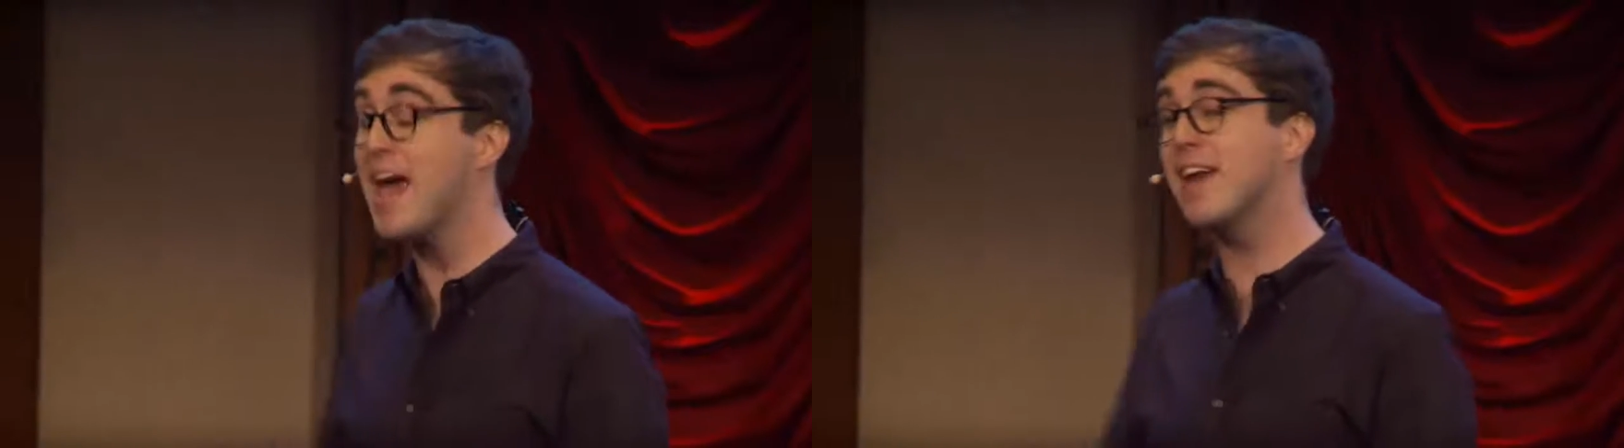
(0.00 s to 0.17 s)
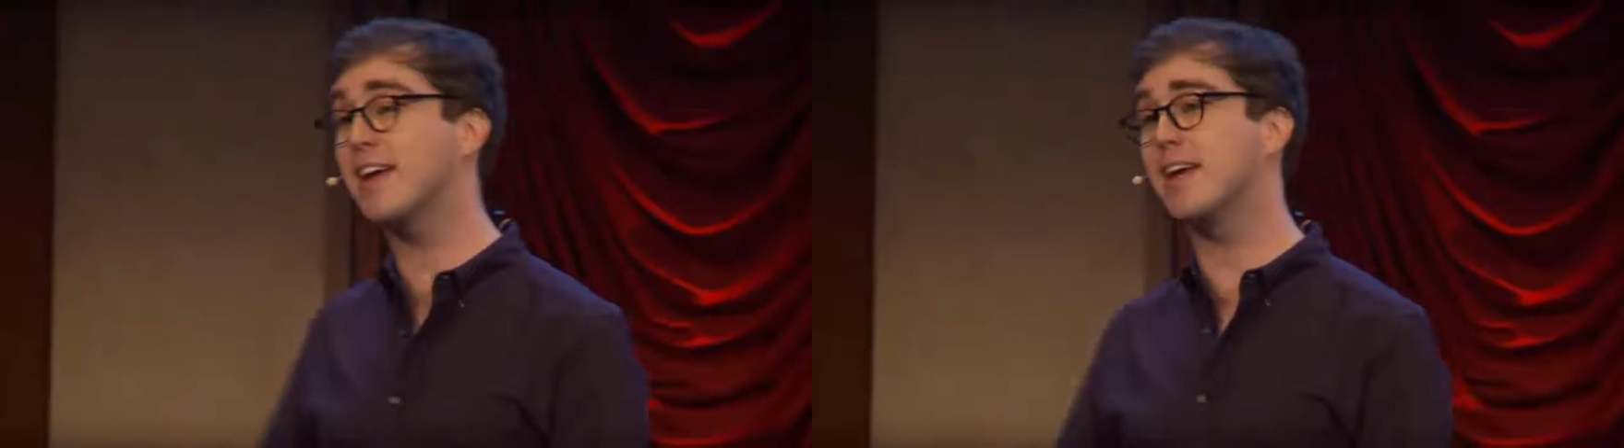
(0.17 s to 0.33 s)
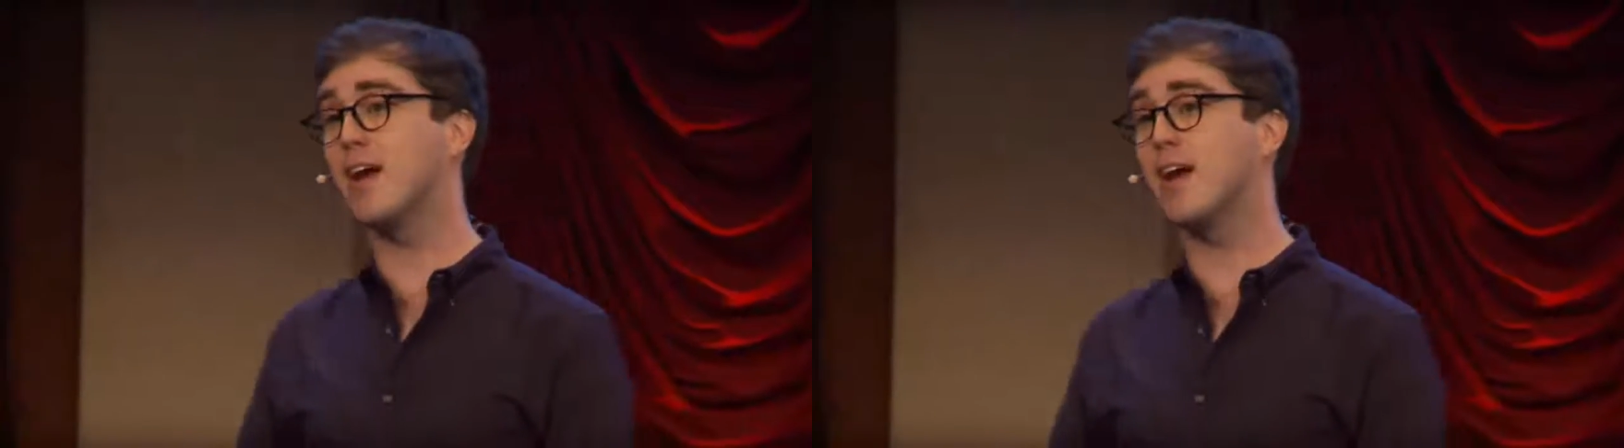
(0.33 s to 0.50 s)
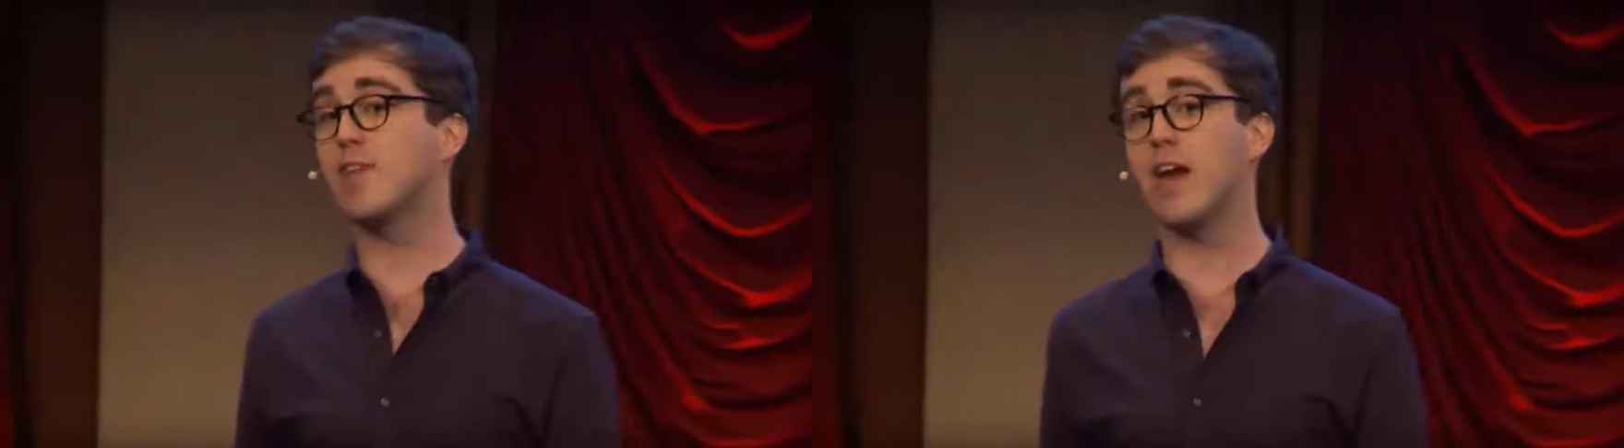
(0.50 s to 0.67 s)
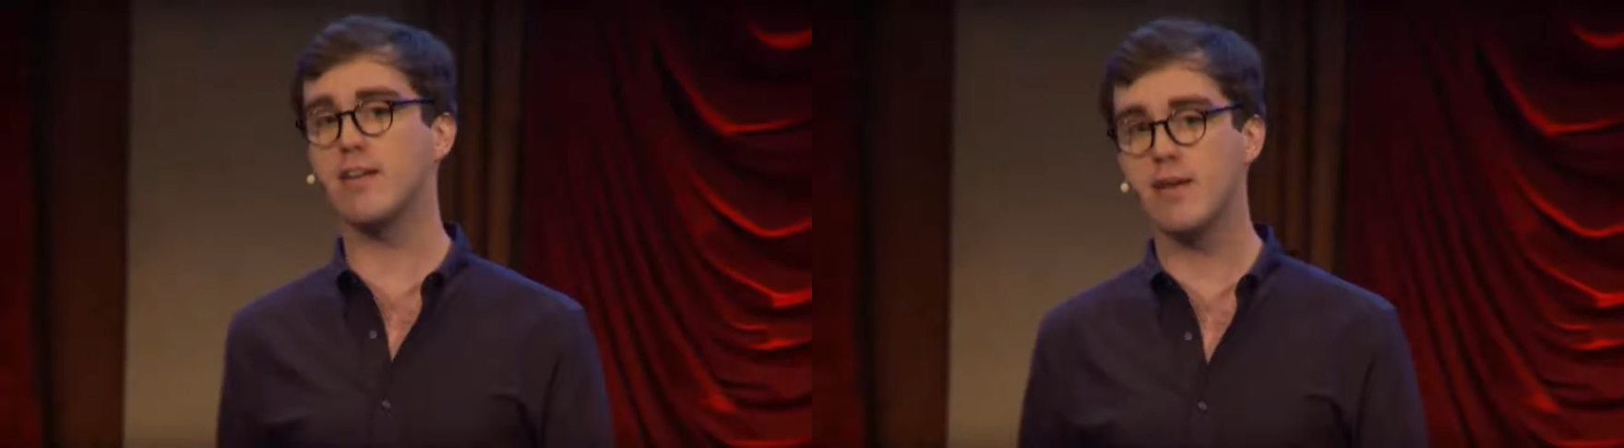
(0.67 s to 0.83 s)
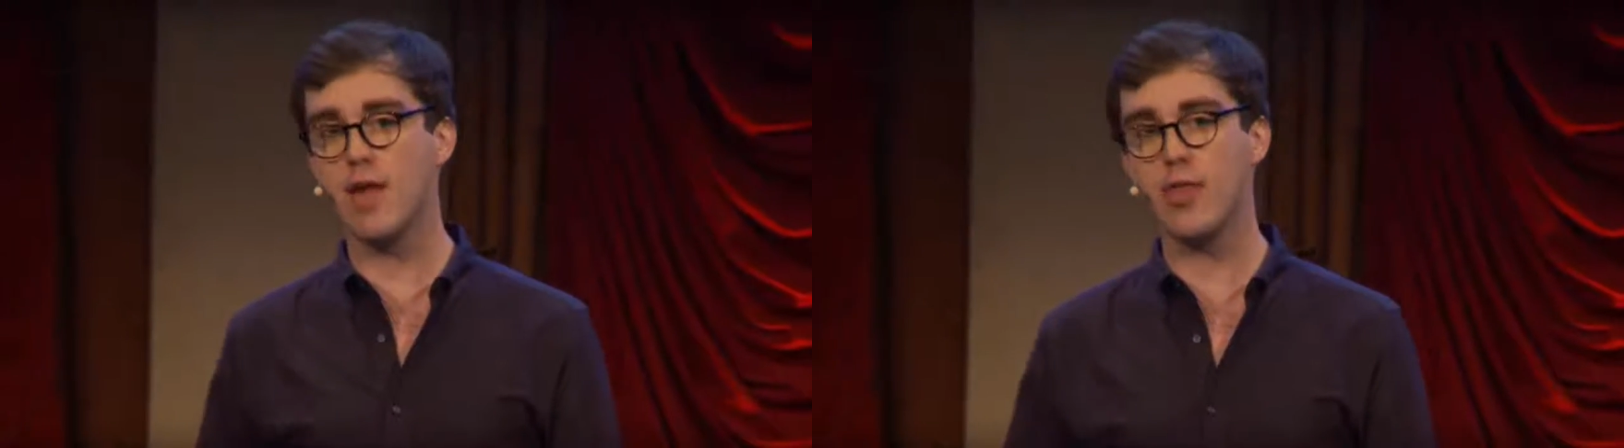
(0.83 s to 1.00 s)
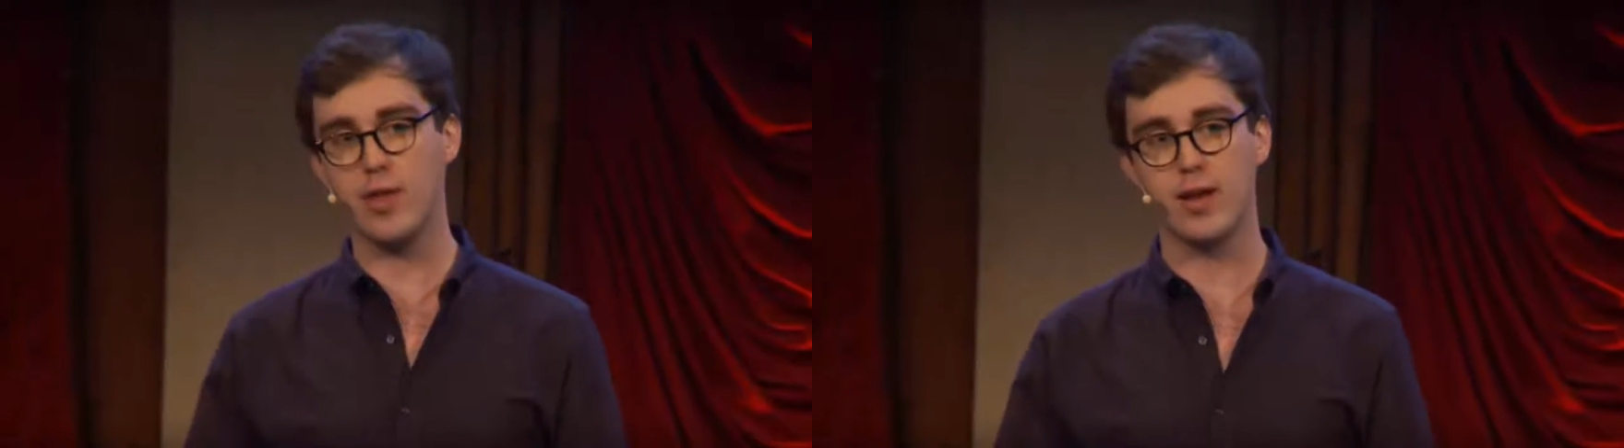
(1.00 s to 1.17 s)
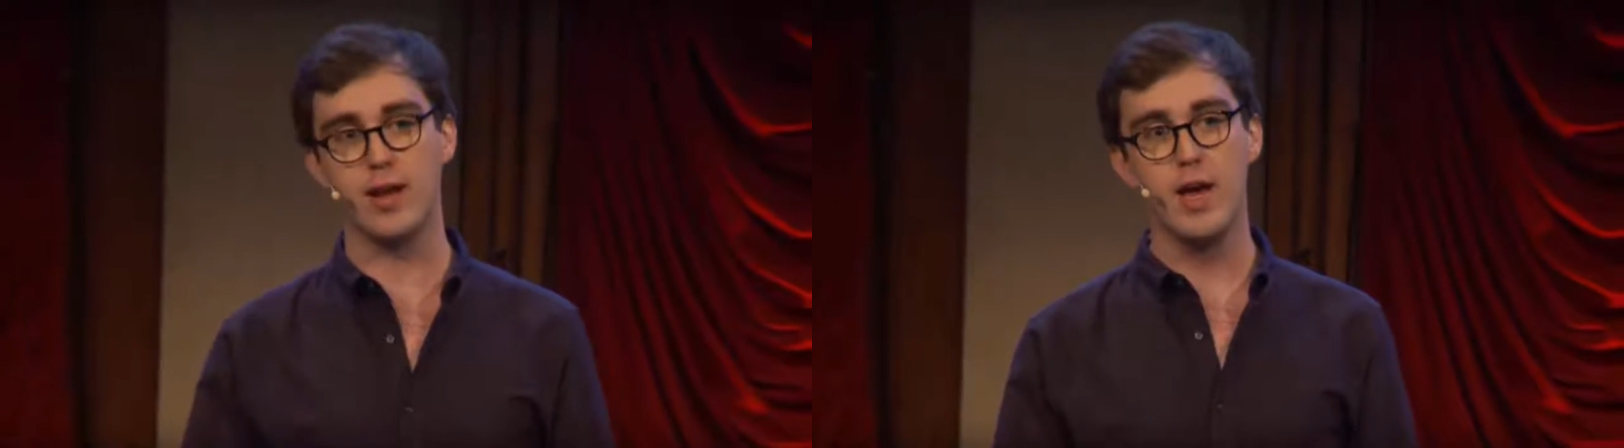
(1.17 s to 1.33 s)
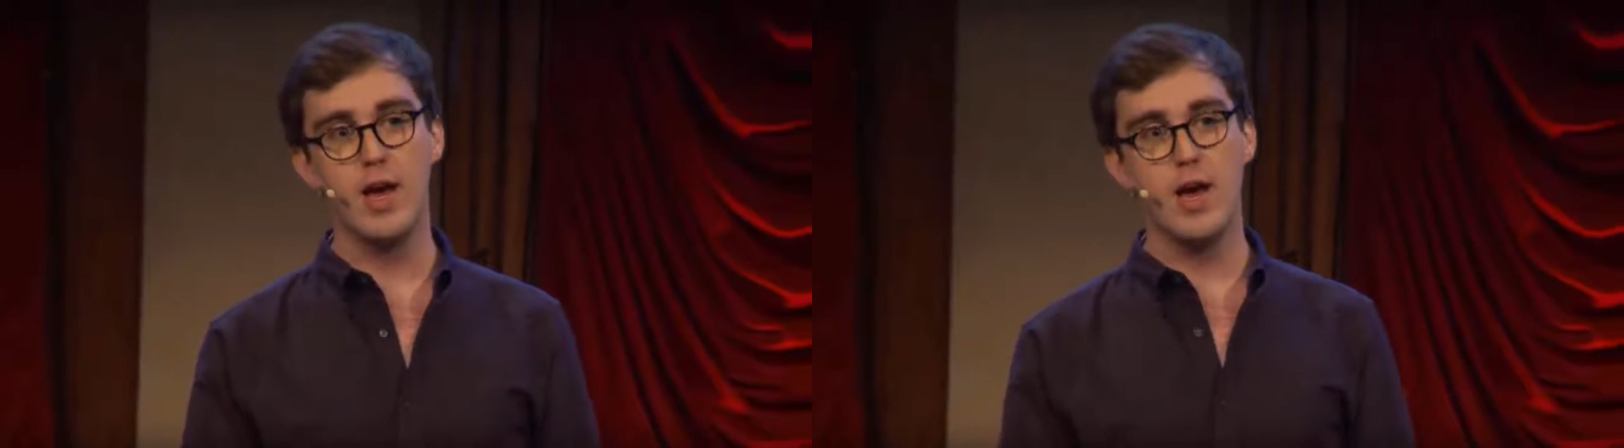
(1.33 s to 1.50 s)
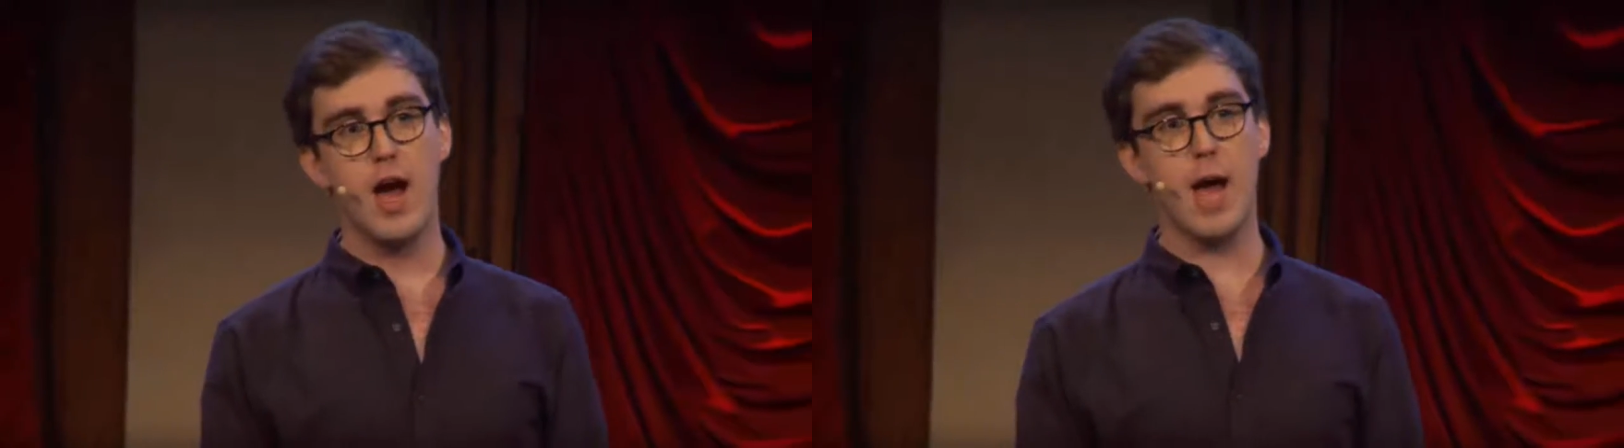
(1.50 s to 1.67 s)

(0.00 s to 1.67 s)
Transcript: panicking, I've got nothing.